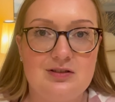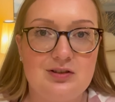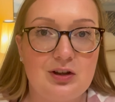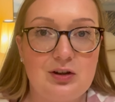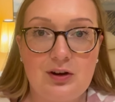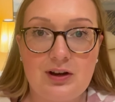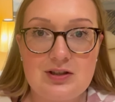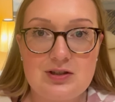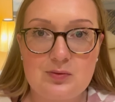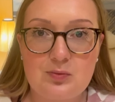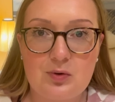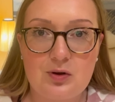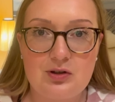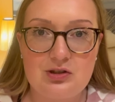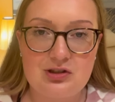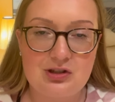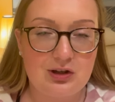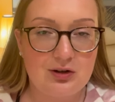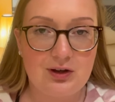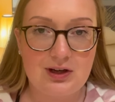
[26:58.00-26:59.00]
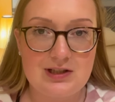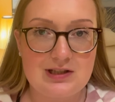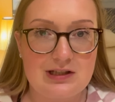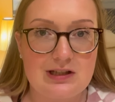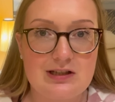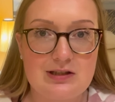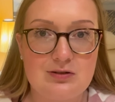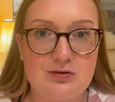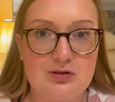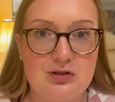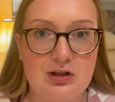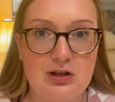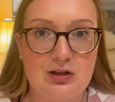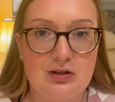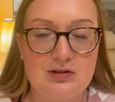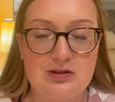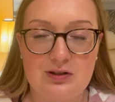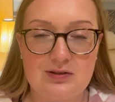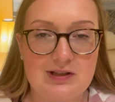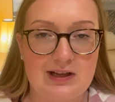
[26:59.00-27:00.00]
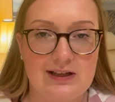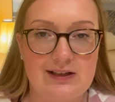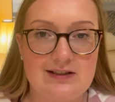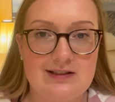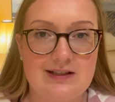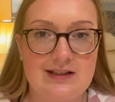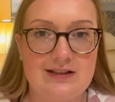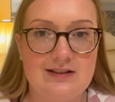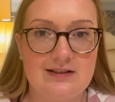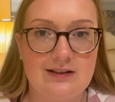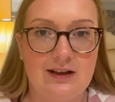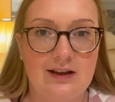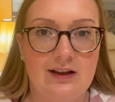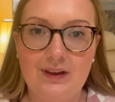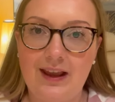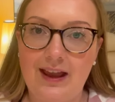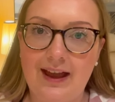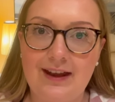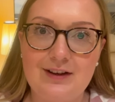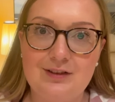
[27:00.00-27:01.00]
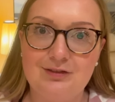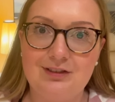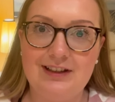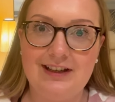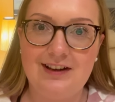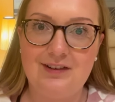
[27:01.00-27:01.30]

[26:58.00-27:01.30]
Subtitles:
great to watch, so great to listen to, so talented, and I really